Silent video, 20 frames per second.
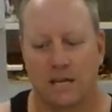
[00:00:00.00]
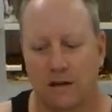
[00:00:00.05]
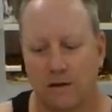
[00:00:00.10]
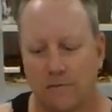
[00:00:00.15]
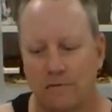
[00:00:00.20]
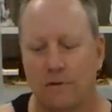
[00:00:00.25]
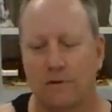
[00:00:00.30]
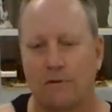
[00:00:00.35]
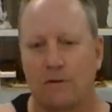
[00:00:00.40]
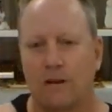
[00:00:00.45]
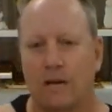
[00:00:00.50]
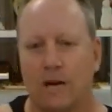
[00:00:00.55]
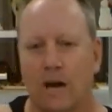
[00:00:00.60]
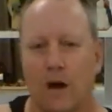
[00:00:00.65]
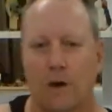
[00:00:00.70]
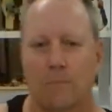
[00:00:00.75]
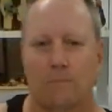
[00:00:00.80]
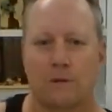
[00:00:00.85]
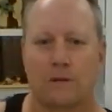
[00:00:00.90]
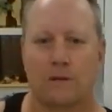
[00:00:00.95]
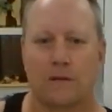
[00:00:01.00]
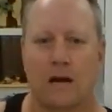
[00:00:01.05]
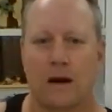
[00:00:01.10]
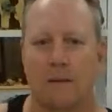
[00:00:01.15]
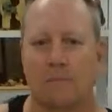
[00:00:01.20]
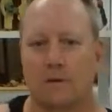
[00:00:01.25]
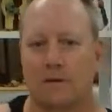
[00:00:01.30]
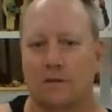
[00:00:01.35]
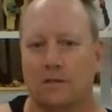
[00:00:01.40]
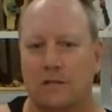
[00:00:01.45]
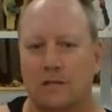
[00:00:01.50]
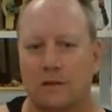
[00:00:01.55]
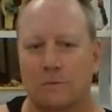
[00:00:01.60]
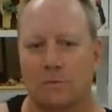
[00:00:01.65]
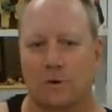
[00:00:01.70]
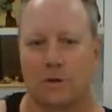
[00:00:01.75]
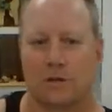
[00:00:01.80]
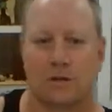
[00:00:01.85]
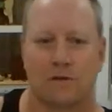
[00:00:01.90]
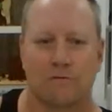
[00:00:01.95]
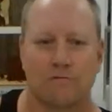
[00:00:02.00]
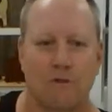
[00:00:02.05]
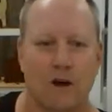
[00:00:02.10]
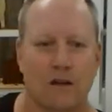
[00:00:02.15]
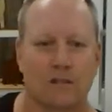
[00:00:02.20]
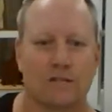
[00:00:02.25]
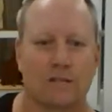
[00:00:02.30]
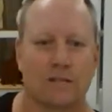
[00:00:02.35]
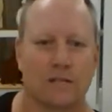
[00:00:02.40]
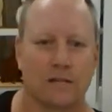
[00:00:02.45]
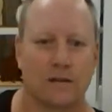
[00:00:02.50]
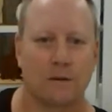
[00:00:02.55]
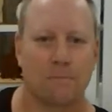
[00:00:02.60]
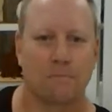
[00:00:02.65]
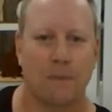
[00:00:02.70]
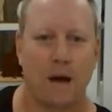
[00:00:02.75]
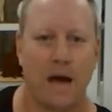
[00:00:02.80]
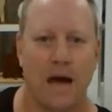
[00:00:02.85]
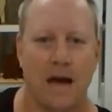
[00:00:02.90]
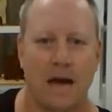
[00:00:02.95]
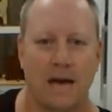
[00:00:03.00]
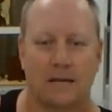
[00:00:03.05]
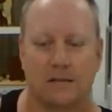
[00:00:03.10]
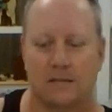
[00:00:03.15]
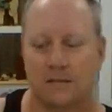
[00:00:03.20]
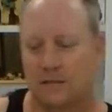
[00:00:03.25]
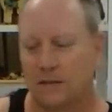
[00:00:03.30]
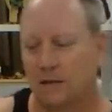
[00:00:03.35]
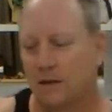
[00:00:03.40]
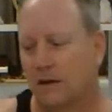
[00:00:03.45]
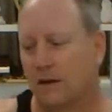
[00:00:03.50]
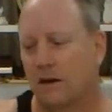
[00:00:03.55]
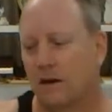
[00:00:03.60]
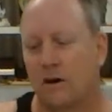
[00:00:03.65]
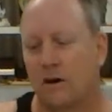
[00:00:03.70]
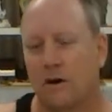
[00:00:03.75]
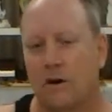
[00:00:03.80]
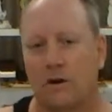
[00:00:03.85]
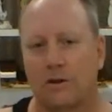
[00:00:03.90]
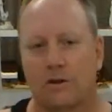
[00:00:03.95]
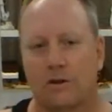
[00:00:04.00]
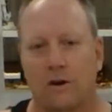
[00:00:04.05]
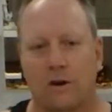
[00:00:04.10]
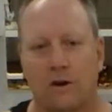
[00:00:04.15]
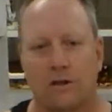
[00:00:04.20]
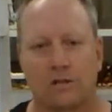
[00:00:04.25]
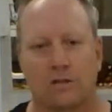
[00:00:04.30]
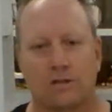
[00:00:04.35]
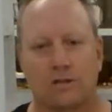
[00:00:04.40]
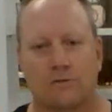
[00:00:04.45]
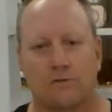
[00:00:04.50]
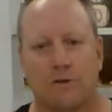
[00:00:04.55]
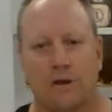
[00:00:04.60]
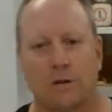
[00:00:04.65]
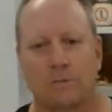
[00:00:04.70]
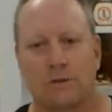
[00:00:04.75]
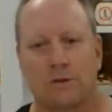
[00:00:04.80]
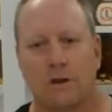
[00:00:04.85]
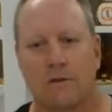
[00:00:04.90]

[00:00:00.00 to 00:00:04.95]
And I've already opened it up because I didn't want the rustling of bags on the stream.